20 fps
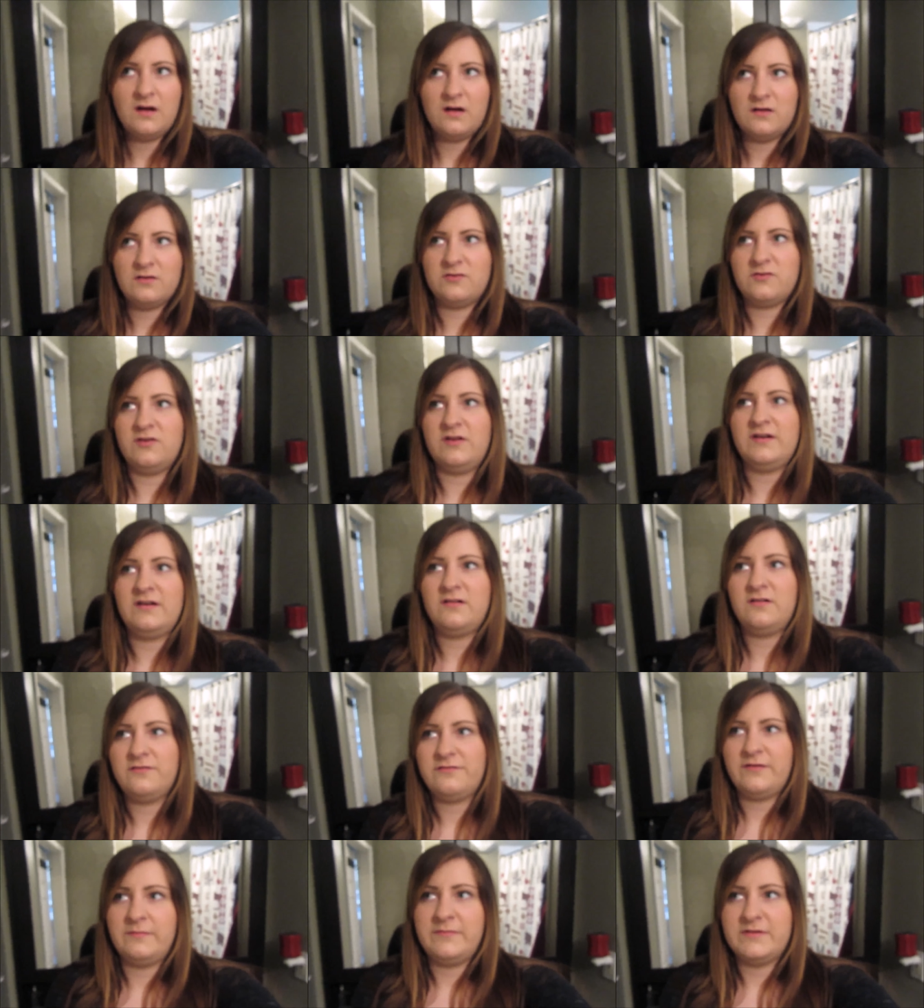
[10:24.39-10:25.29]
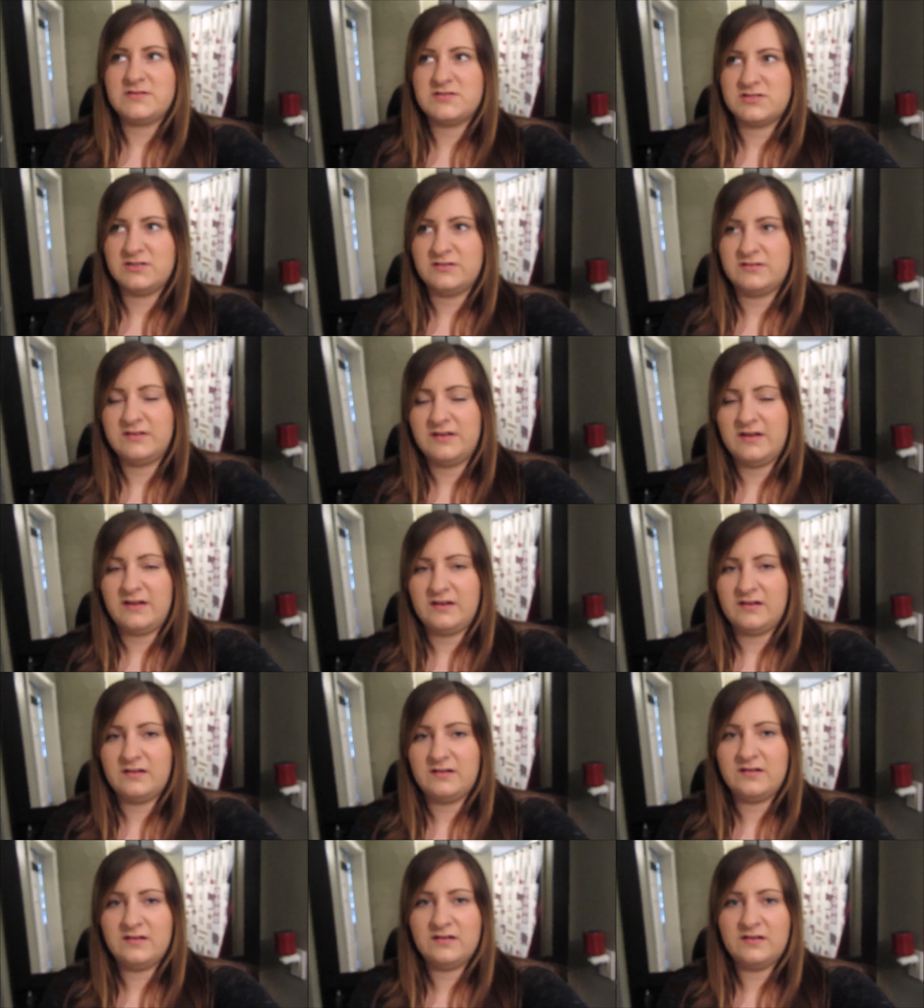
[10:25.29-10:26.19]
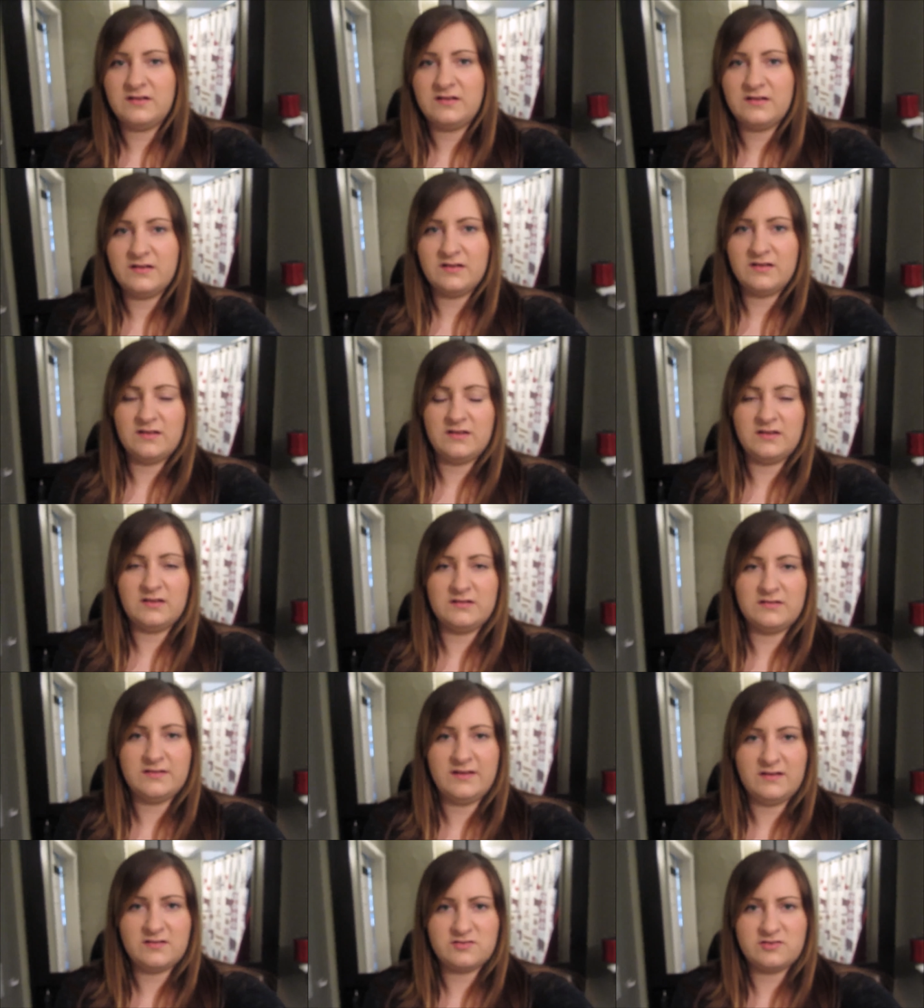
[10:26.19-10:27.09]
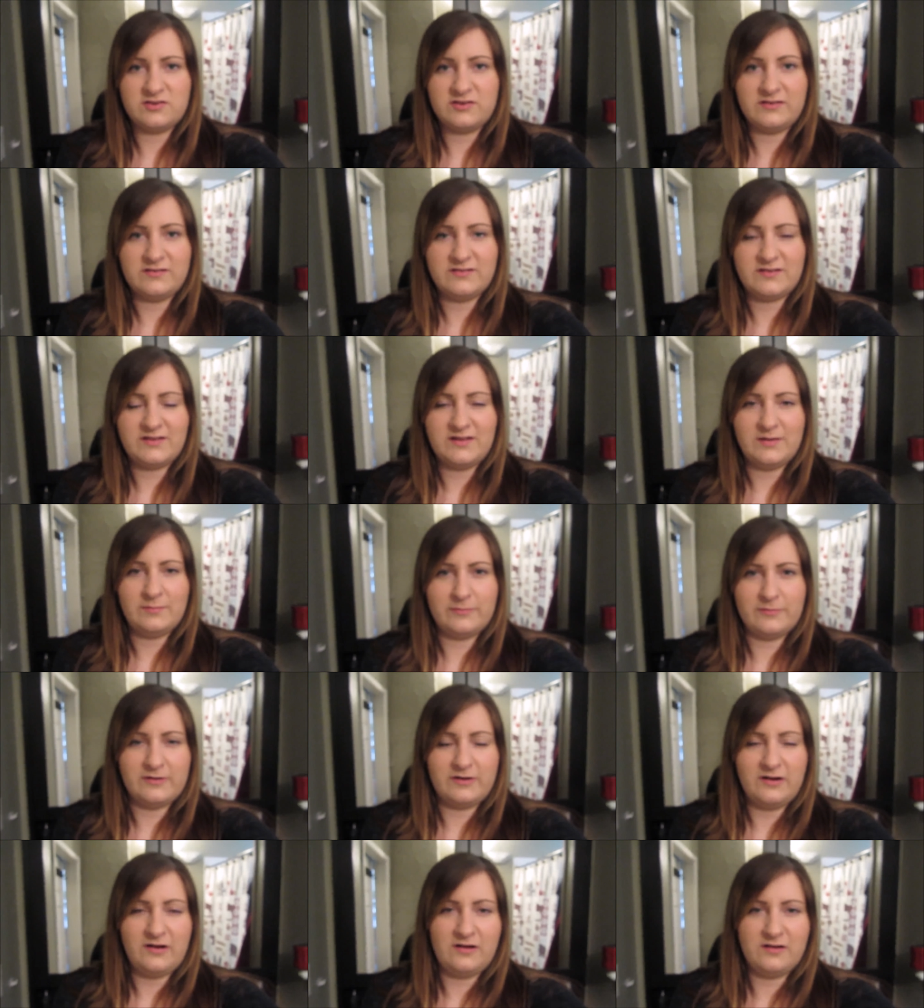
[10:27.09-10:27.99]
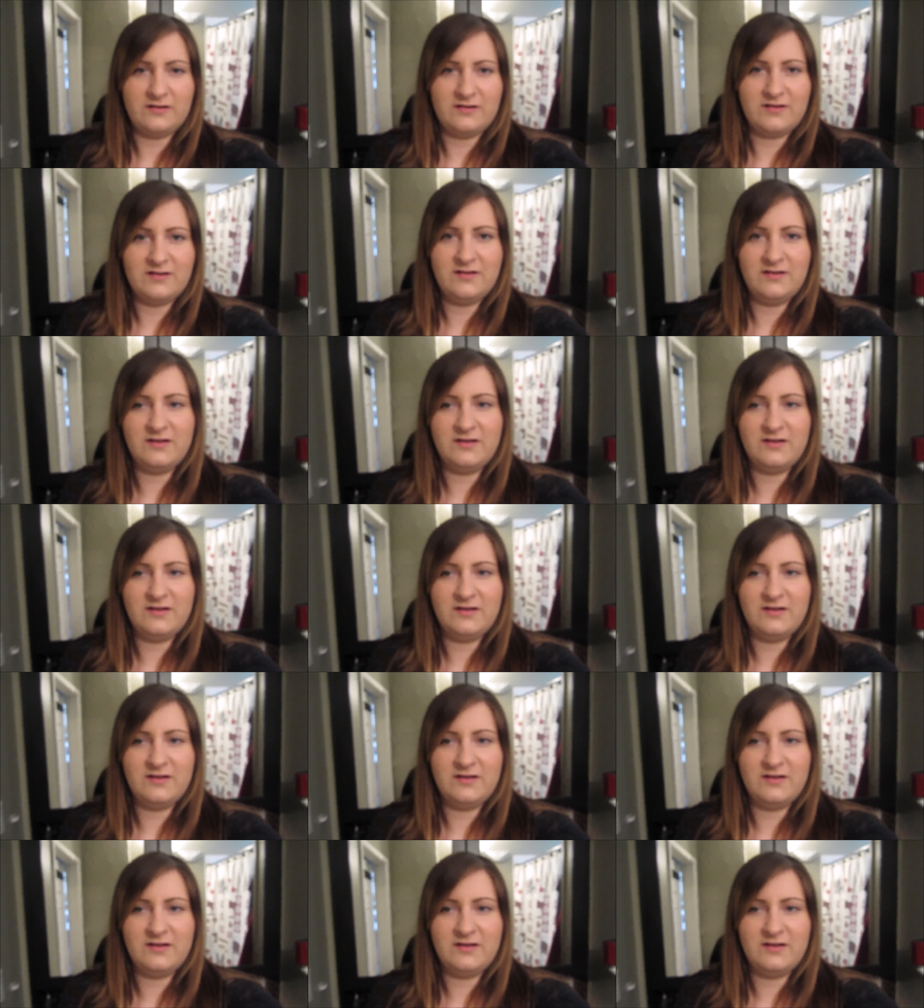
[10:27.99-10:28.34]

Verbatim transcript: also, I don't know if I mentioned that in yesterday's clip or not.